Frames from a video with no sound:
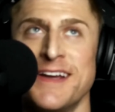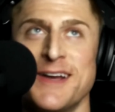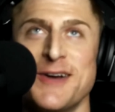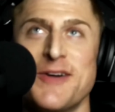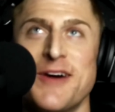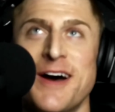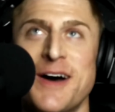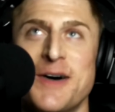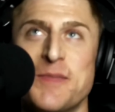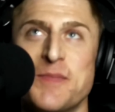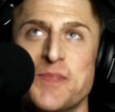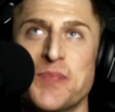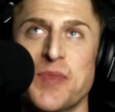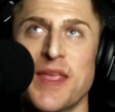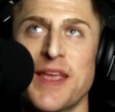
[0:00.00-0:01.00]

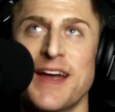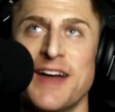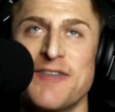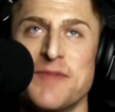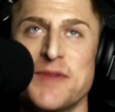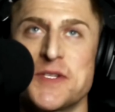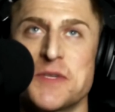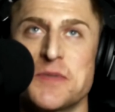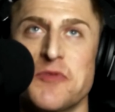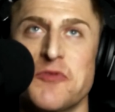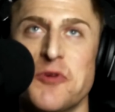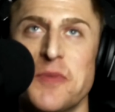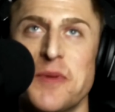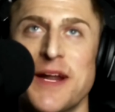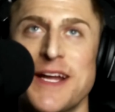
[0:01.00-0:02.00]
I've mentioned it
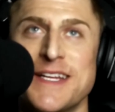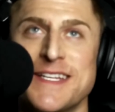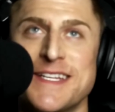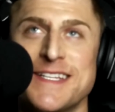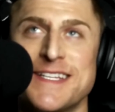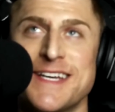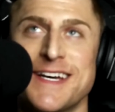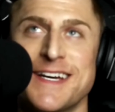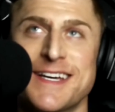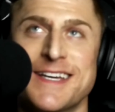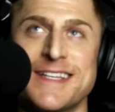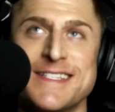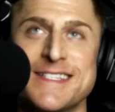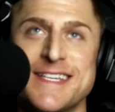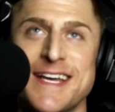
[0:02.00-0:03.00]
before, but I did
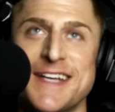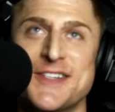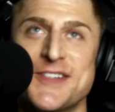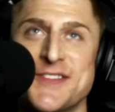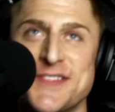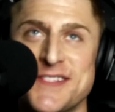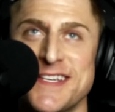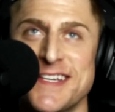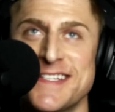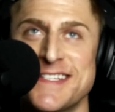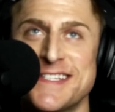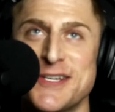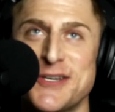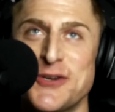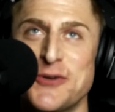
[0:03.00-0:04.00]
concessions at
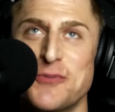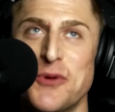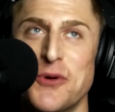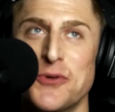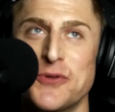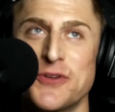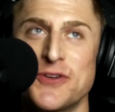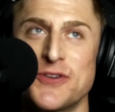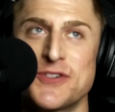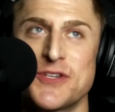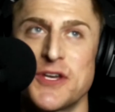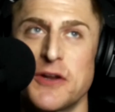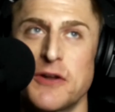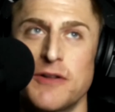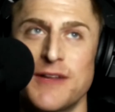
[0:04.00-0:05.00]
CU Boulder. So,
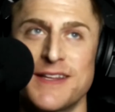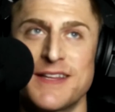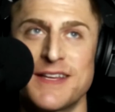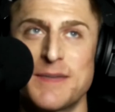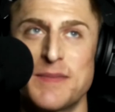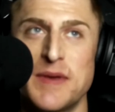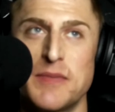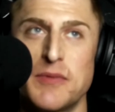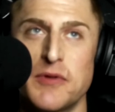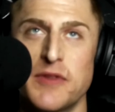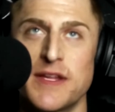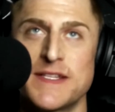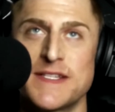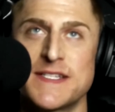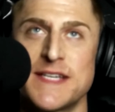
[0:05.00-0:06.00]
like the people
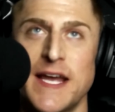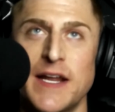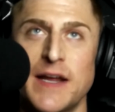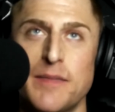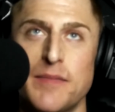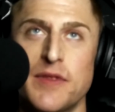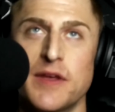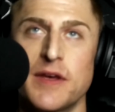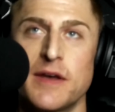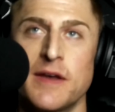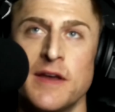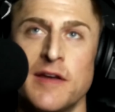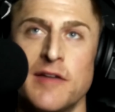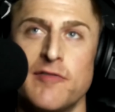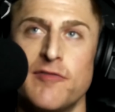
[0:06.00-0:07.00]
that set up the
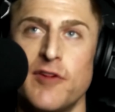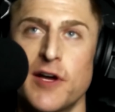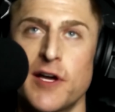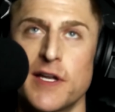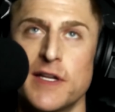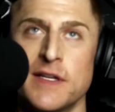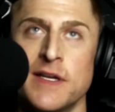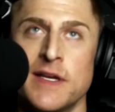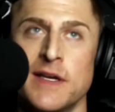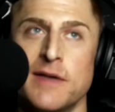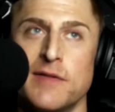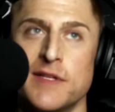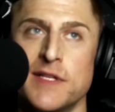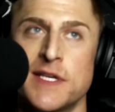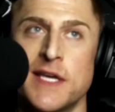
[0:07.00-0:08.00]
fucking
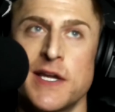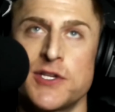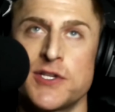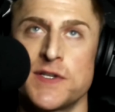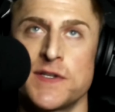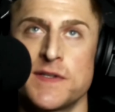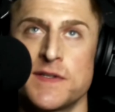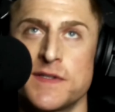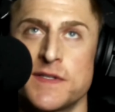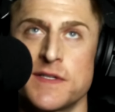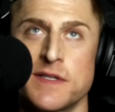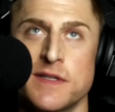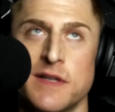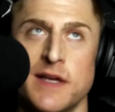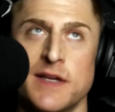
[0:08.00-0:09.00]
kitchens
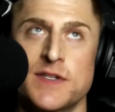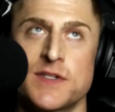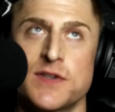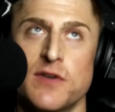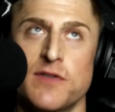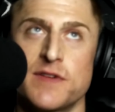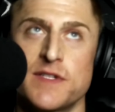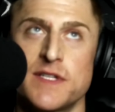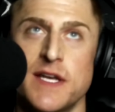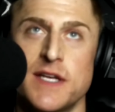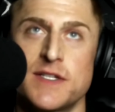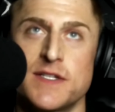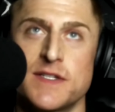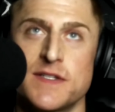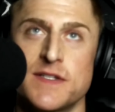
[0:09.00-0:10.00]
and like service
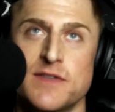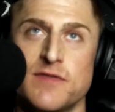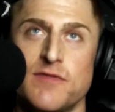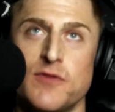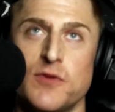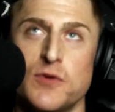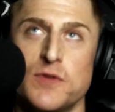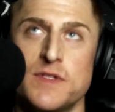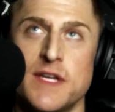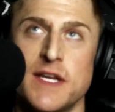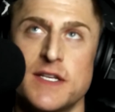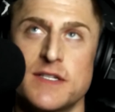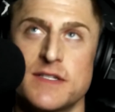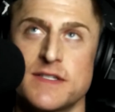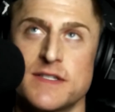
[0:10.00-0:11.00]
stations and food
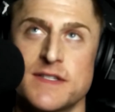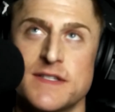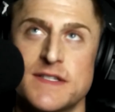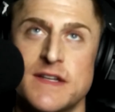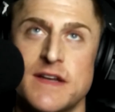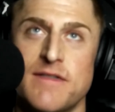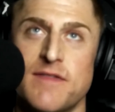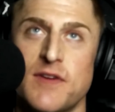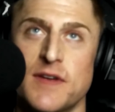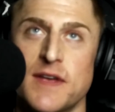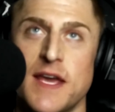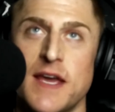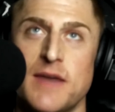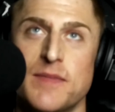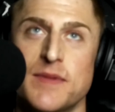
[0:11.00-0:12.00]
stations and stuff on
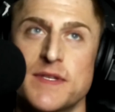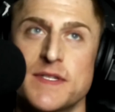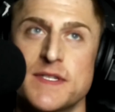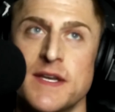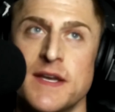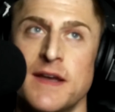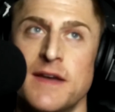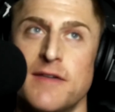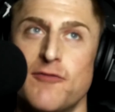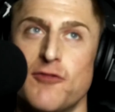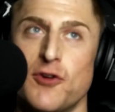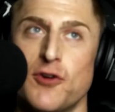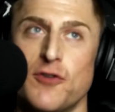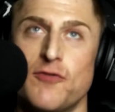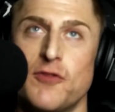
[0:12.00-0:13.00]
campus
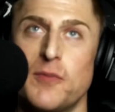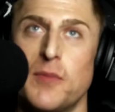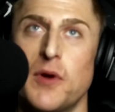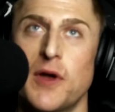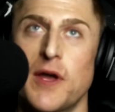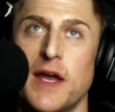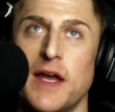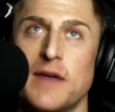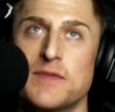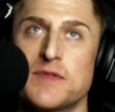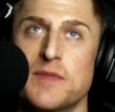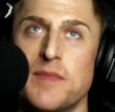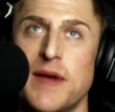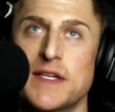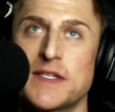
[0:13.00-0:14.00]
for football games
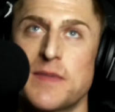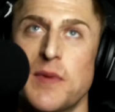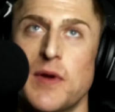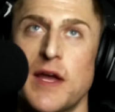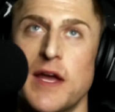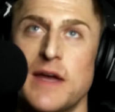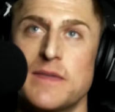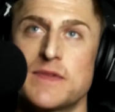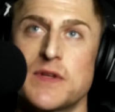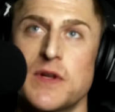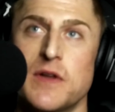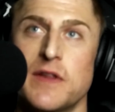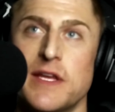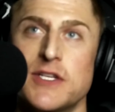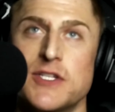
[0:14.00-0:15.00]
and basketball games and
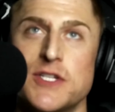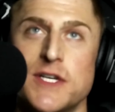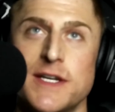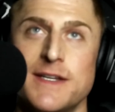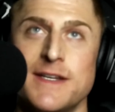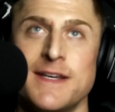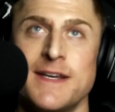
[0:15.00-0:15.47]
all that shit.